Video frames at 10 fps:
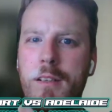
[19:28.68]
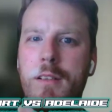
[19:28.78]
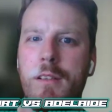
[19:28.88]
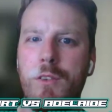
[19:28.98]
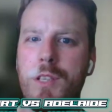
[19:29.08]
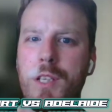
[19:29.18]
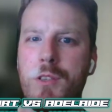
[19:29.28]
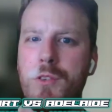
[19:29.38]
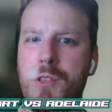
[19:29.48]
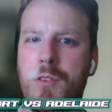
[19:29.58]
losing
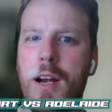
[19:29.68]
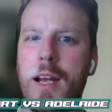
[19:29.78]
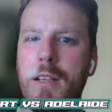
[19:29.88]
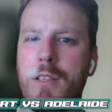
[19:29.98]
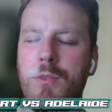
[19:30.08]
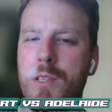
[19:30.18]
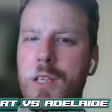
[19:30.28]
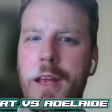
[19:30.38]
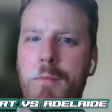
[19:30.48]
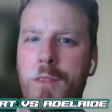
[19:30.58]
two straight to a
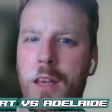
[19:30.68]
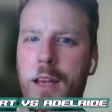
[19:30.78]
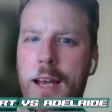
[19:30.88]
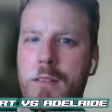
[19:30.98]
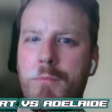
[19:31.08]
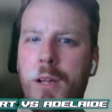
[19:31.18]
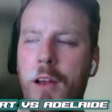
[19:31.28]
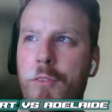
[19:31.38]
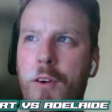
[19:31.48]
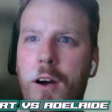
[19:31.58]
team that hasn't played
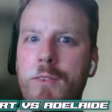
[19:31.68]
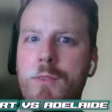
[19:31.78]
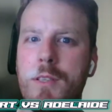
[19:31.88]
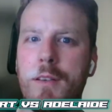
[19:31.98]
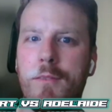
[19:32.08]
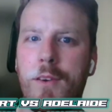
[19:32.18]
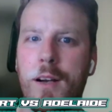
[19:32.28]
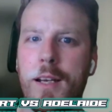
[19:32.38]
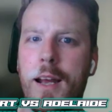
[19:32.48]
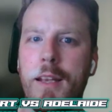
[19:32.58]
finals in
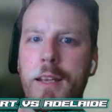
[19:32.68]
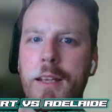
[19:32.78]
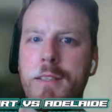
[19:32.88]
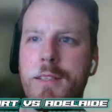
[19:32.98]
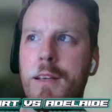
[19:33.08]
fucking 8 years.